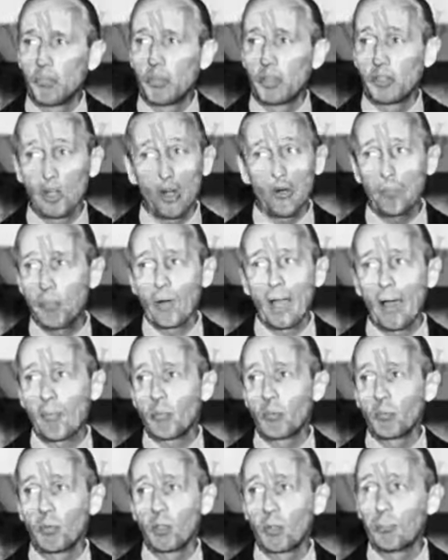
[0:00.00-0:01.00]
But no
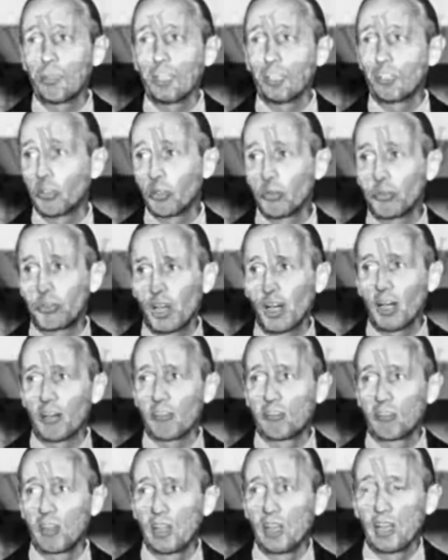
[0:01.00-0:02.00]
problem will be too
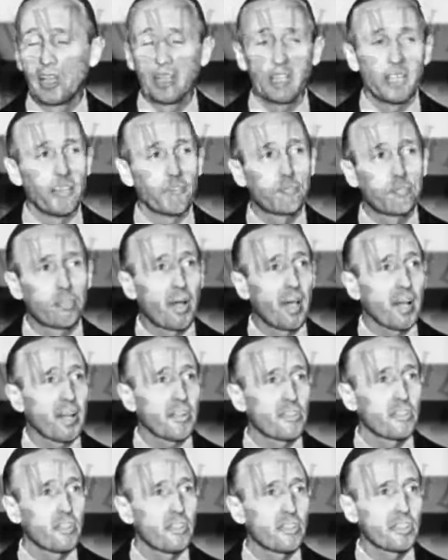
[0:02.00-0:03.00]
tough if
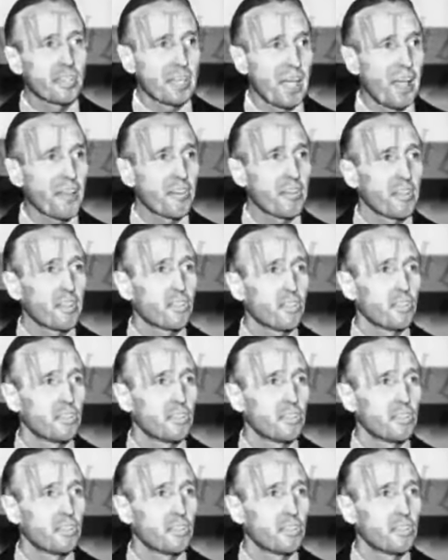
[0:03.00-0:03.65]
Protestants, Catholics,